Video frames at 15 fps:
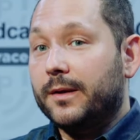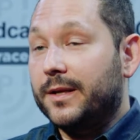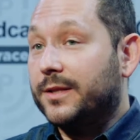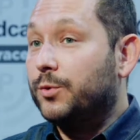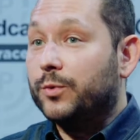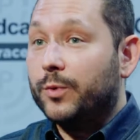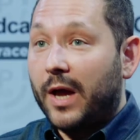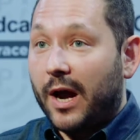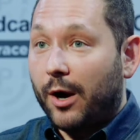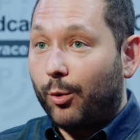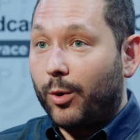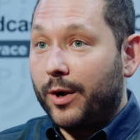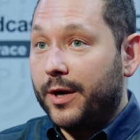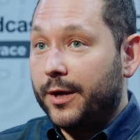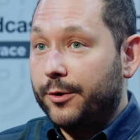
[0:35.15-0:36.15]
it's our
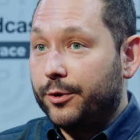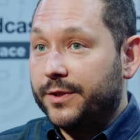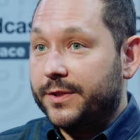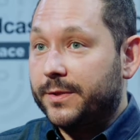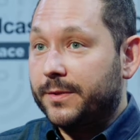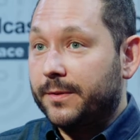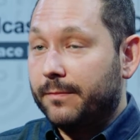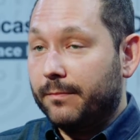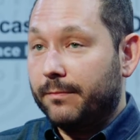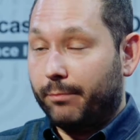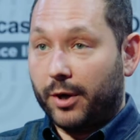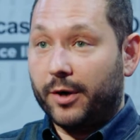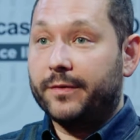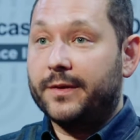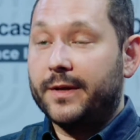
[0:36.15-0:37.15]
100th
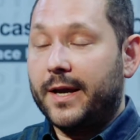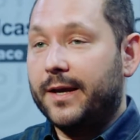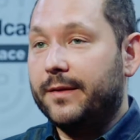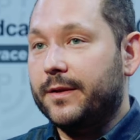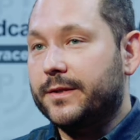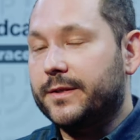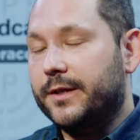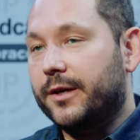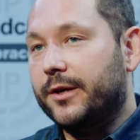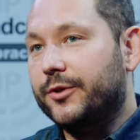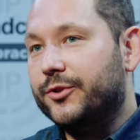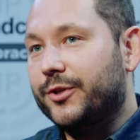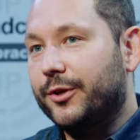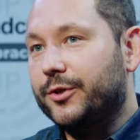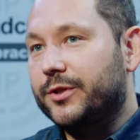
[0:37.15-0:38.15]
birthday this year,
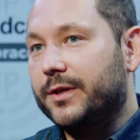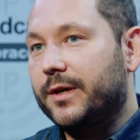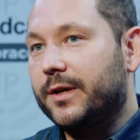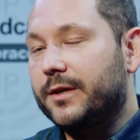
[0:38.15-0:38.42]
so it's